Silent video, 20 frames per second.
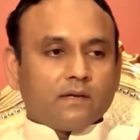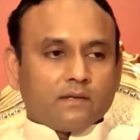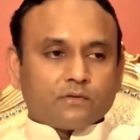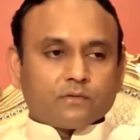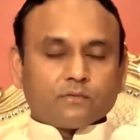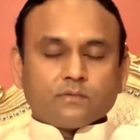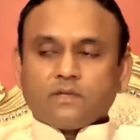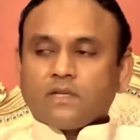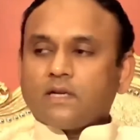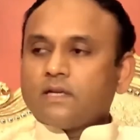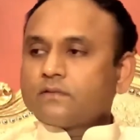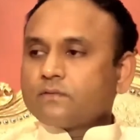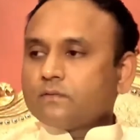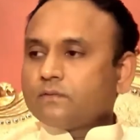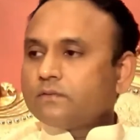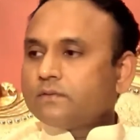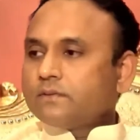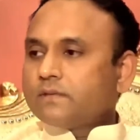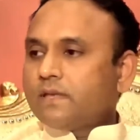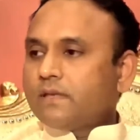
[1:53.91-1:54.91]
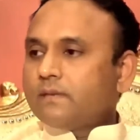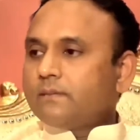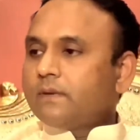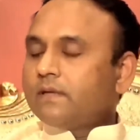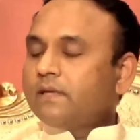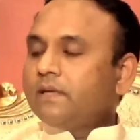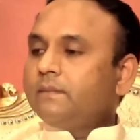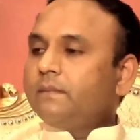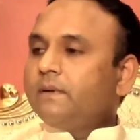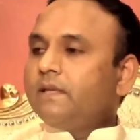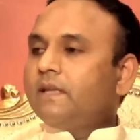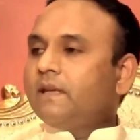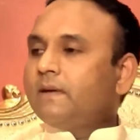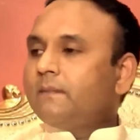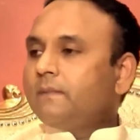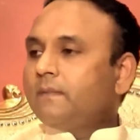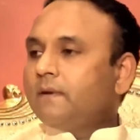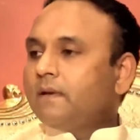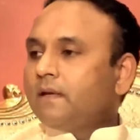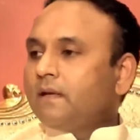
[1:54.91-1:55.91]
Shudra, so to say, but he
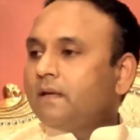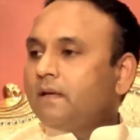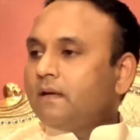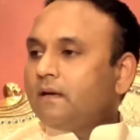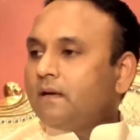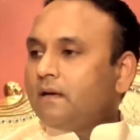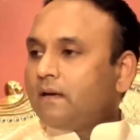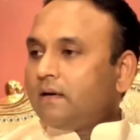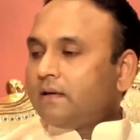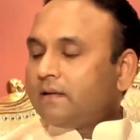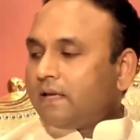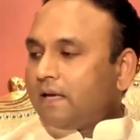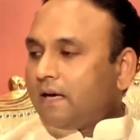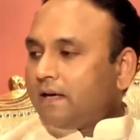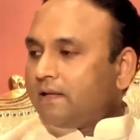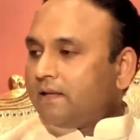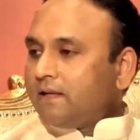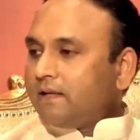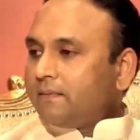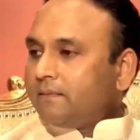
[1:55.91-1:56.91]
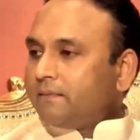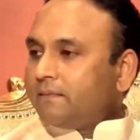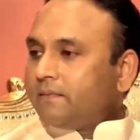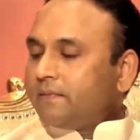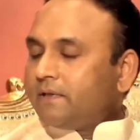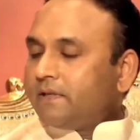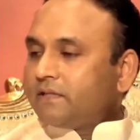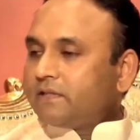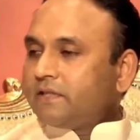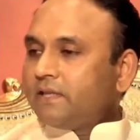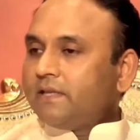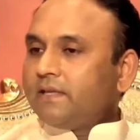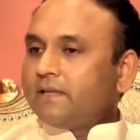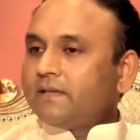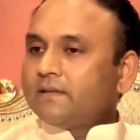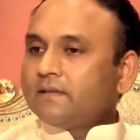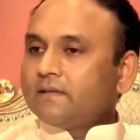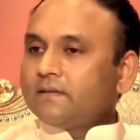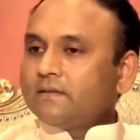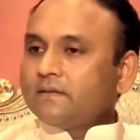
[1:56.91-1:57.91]
became a Jnani, a
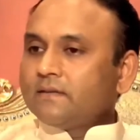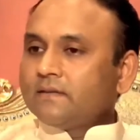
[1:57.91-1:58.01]
Rishi.